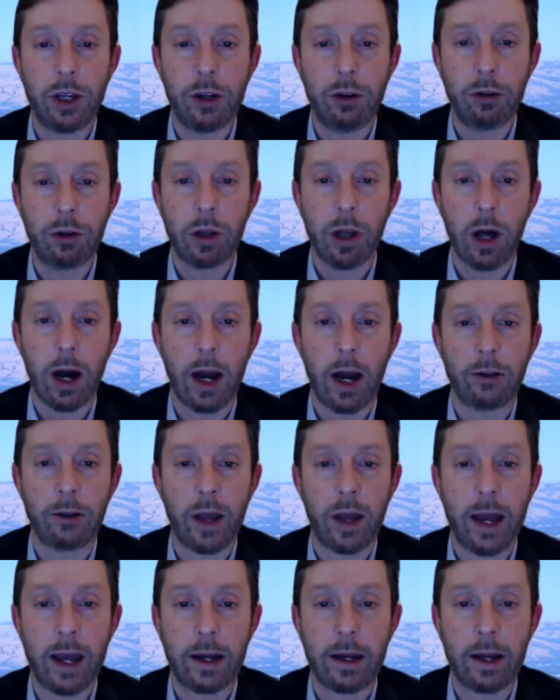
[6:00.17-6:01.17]
utilize
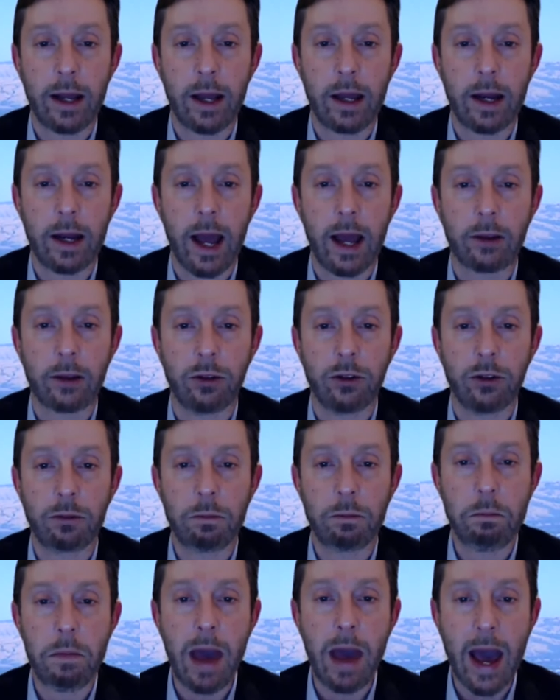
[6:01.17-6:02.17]
and in essence
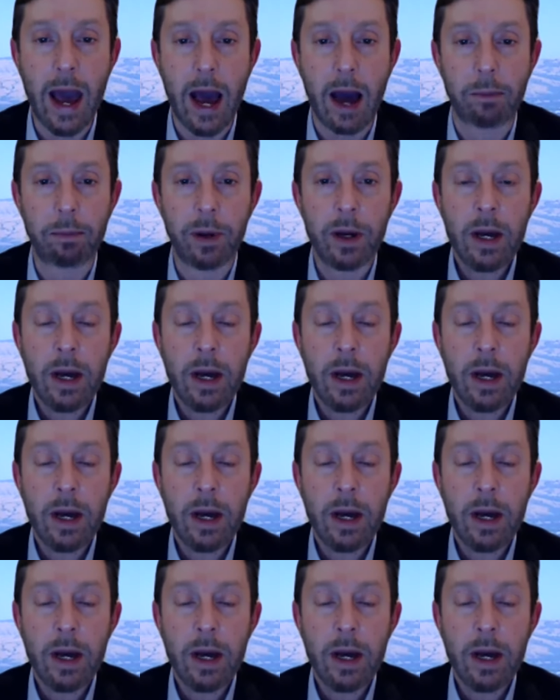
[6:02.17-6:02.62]
map,